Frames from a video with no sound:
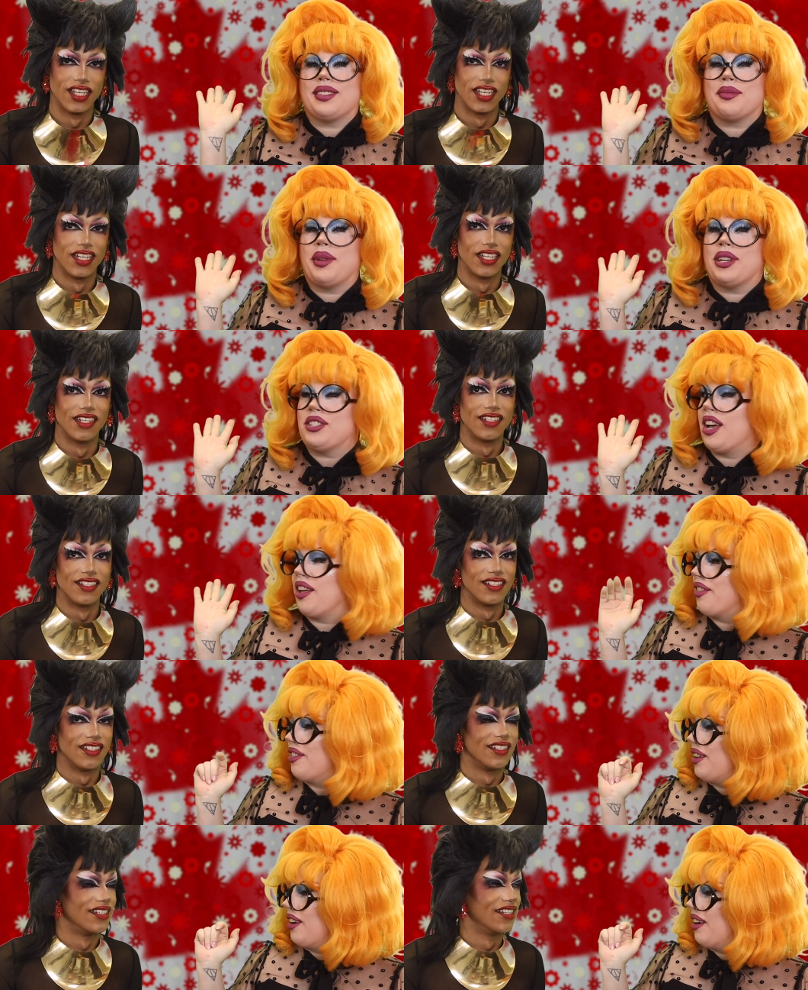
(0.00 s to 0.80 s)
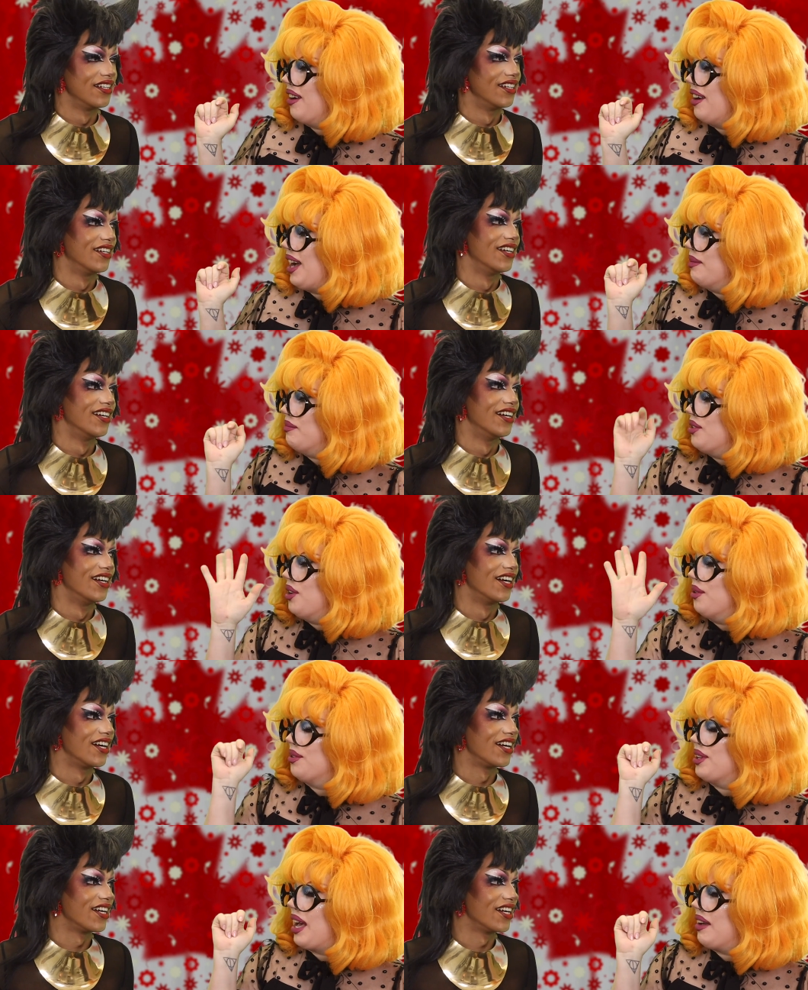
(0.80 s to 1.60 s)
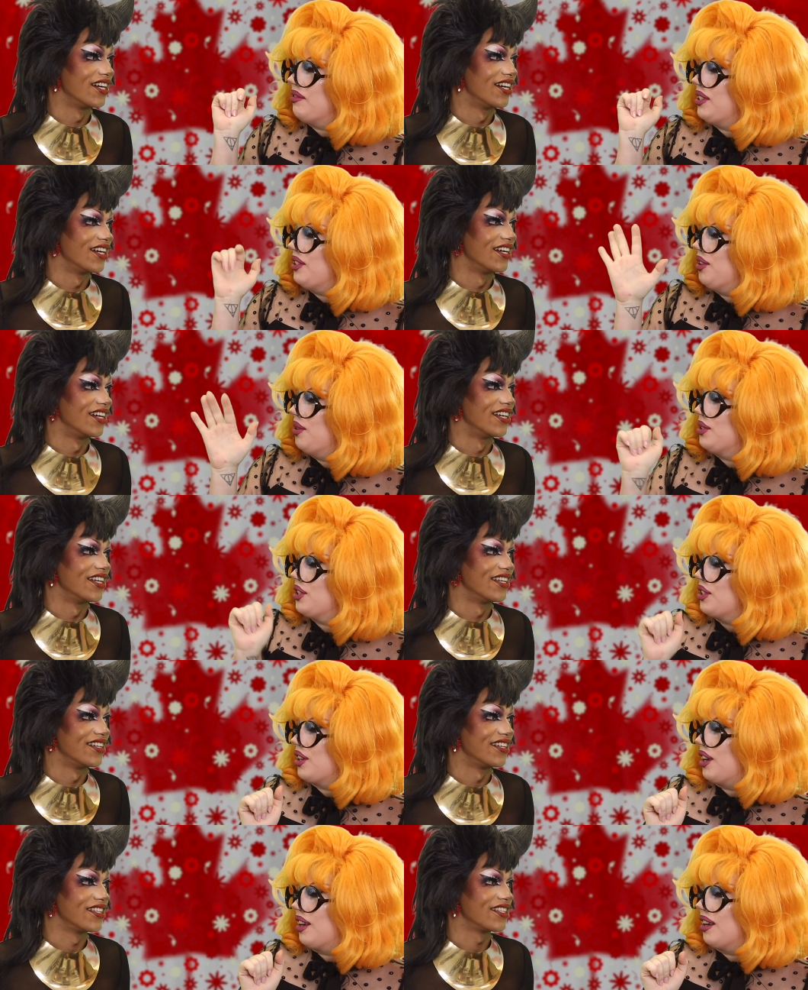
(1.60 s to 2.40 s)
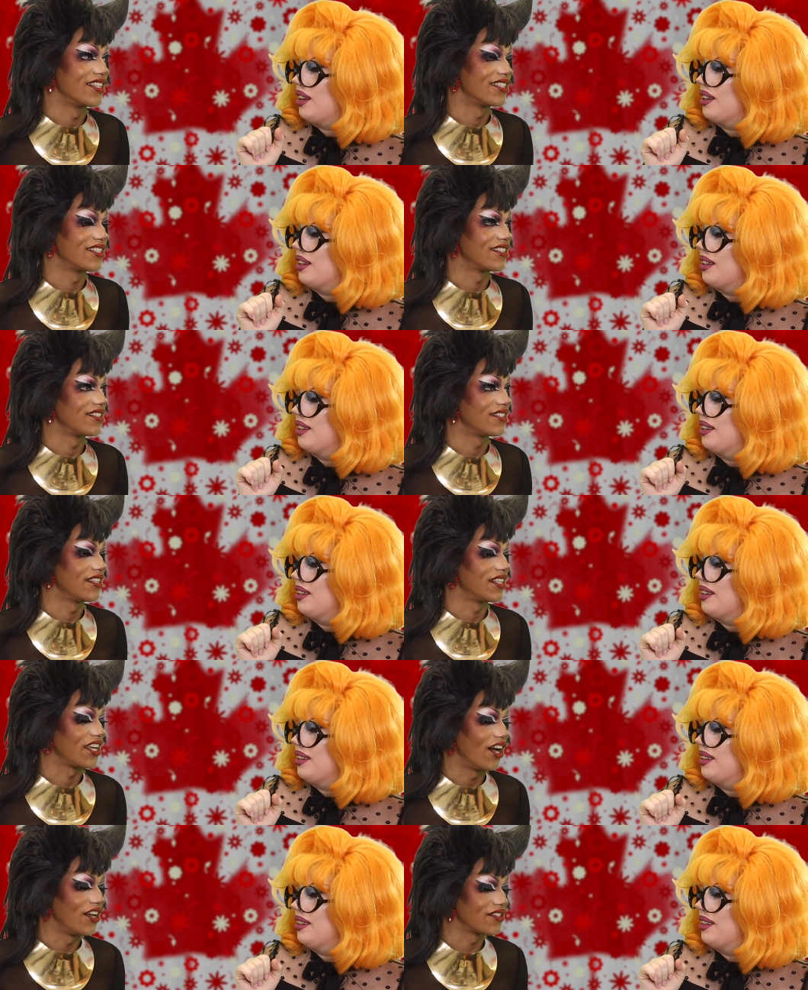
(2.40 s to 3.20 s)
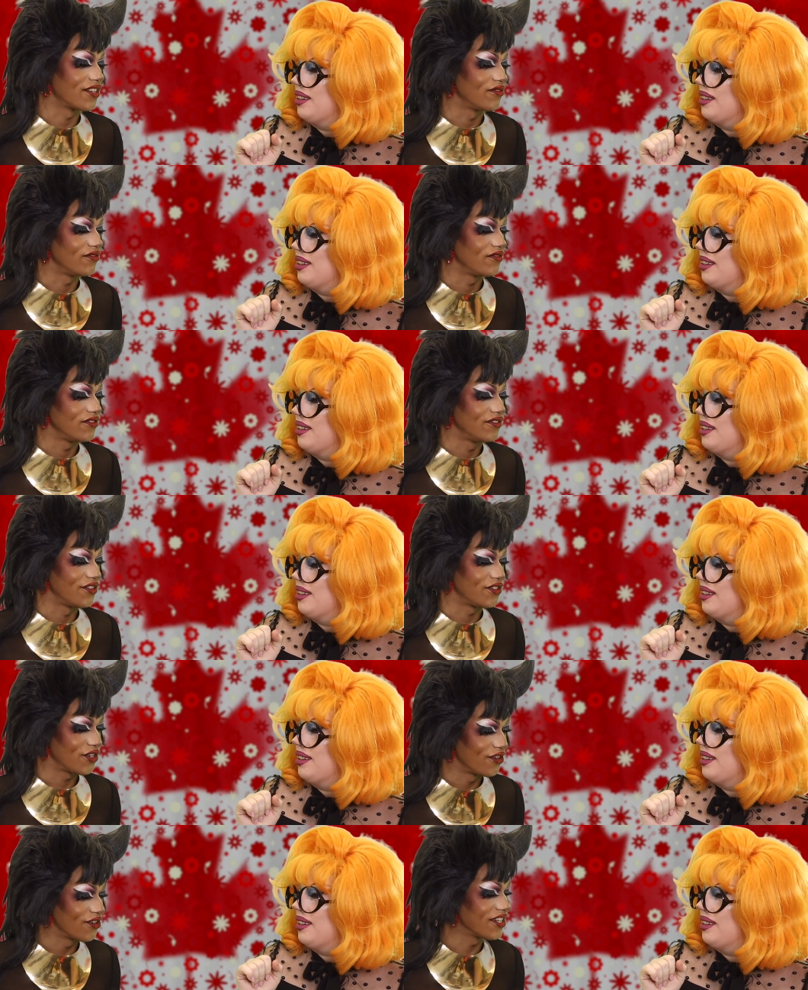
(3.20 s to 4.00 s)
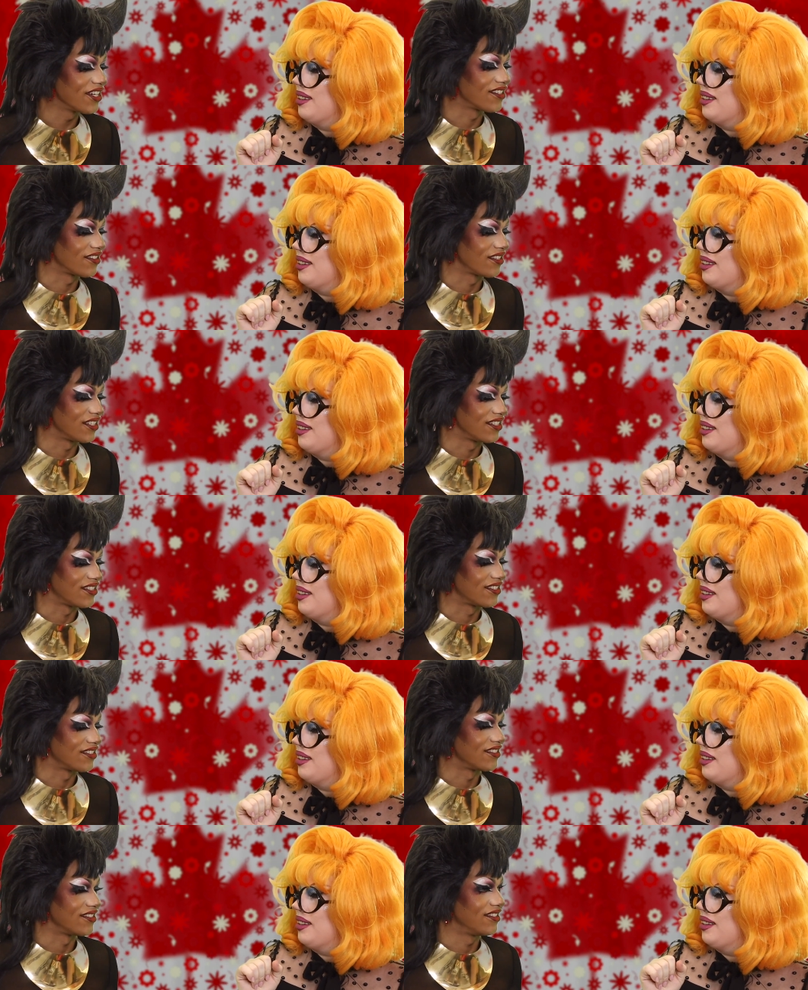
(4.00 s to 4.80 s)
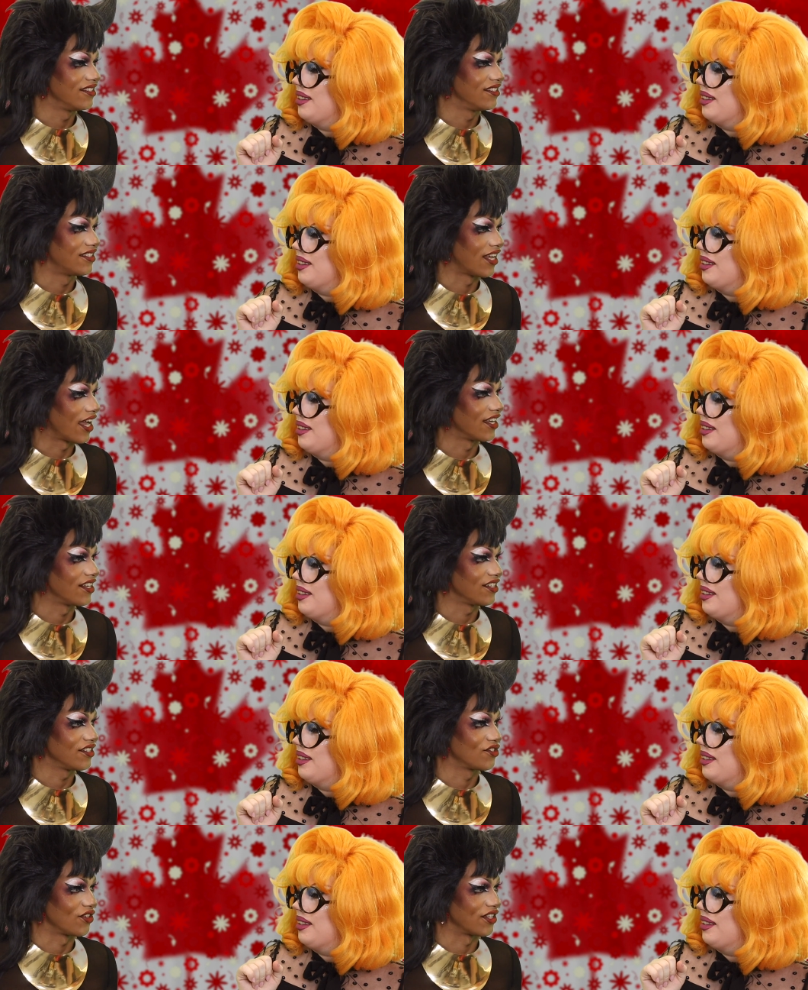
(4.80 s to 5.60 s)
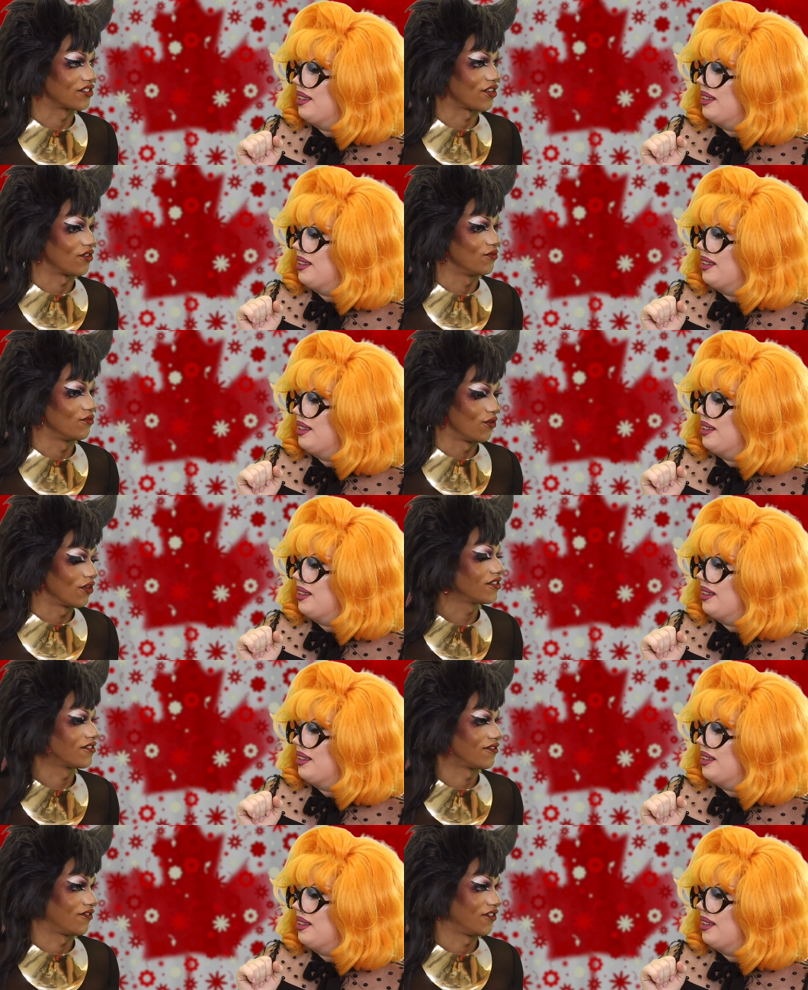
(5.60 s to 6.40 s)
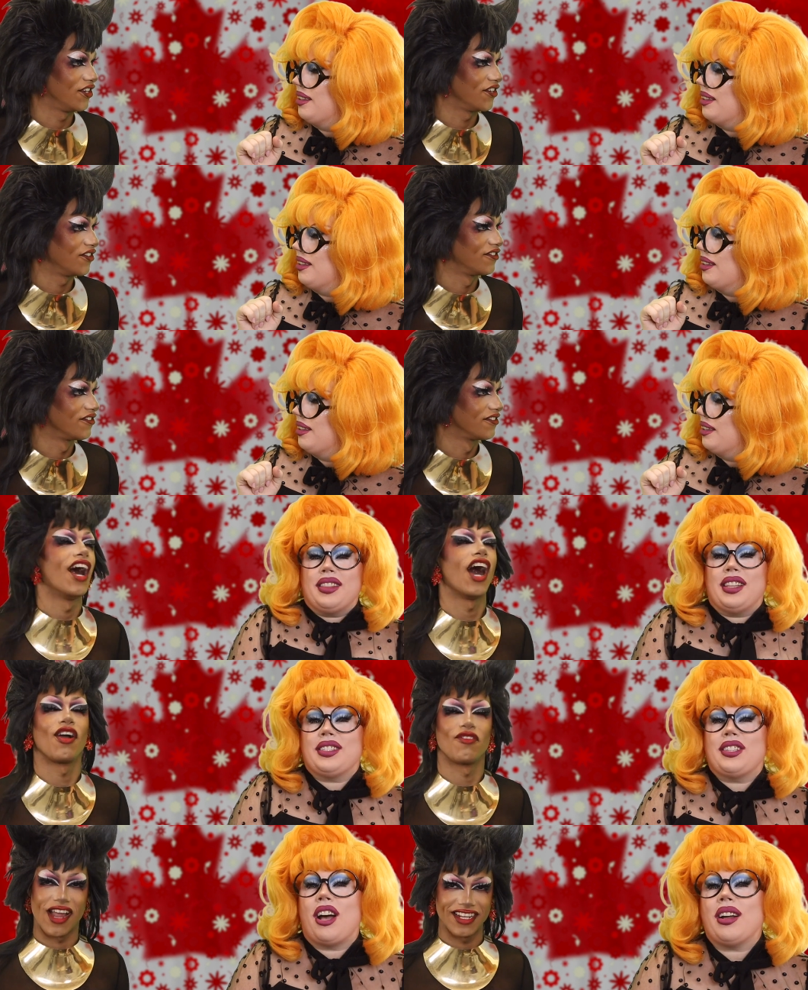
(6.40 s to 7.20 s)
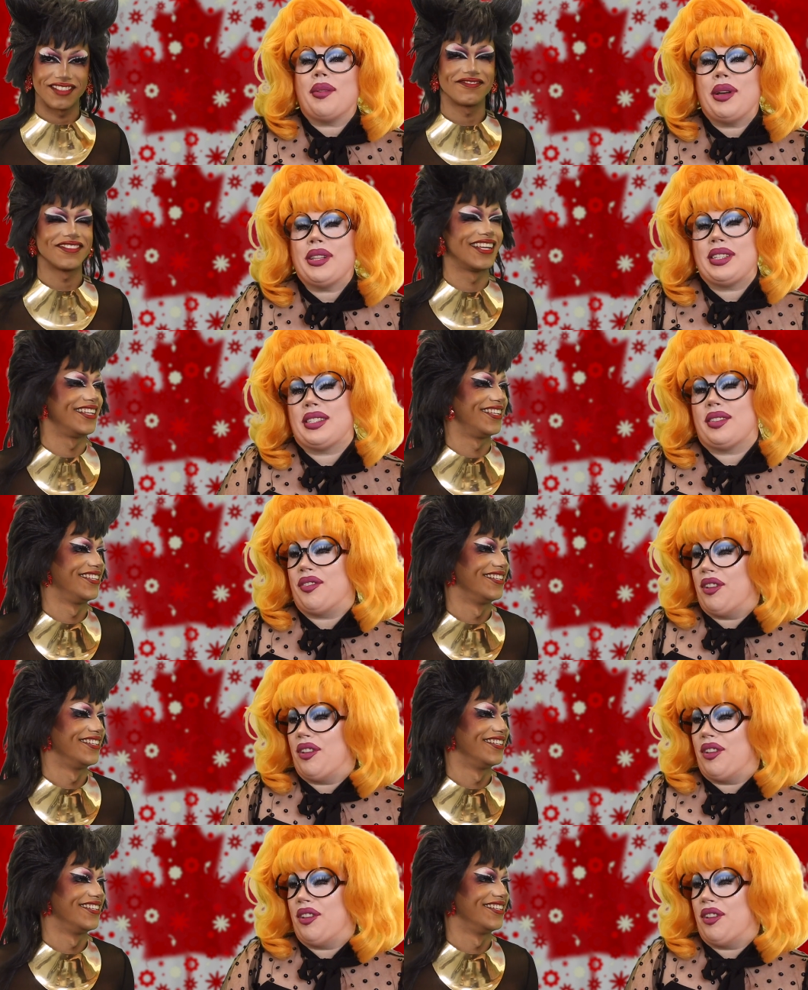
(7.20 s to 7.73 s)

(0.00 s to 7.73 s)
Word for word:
Speaker 1: is much healthier. I'm no caffeine, no sugar. This is
Speaker 2: silly. Also, notoriously, diet drinks are worse for you. Let's All talk right.
Speaker 1: about these